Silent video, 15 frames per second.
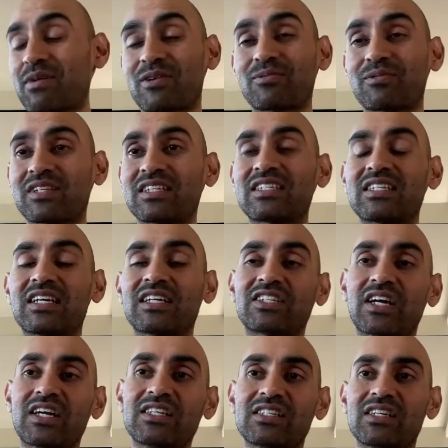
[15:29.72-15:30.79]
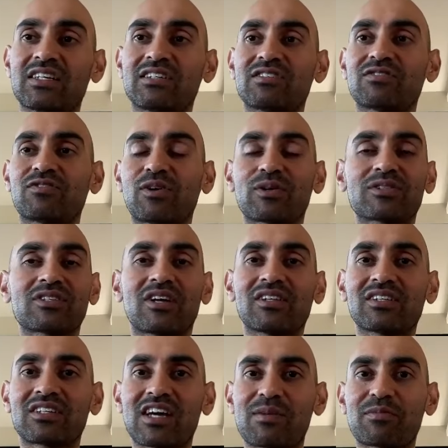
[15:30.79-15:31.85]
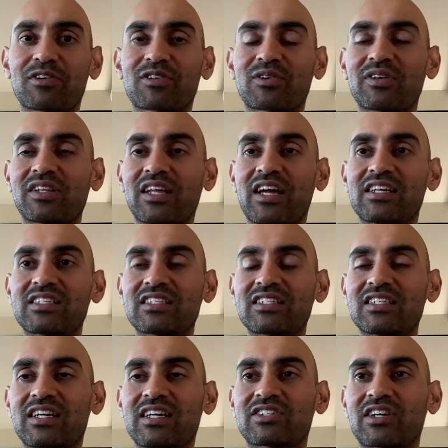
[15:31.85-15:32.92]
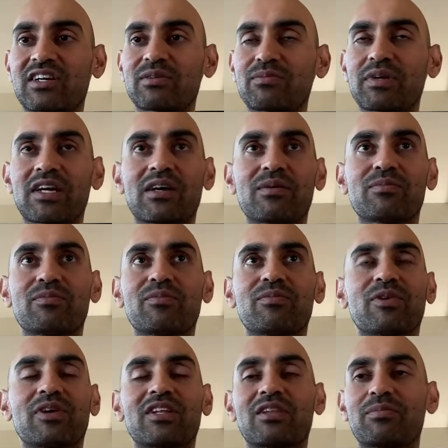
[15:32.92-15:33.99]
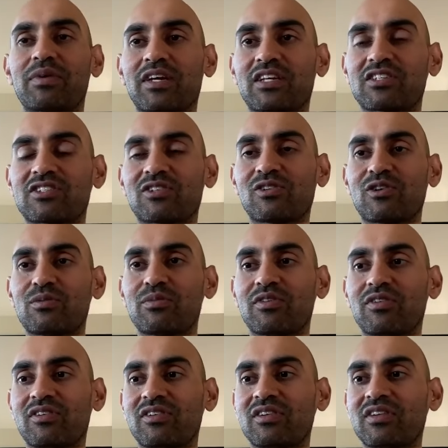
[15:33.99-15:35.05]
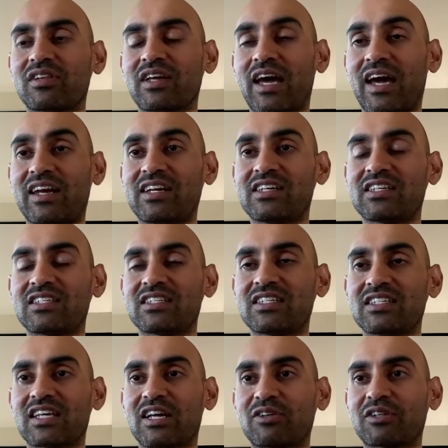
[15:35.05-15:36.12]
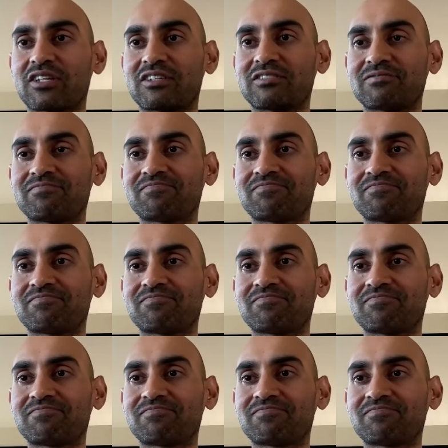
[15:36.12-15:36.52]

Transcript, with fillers: I don't really see it changing. Focus all the time on growing the agency and try to become one of the biggest global ad agencies out there.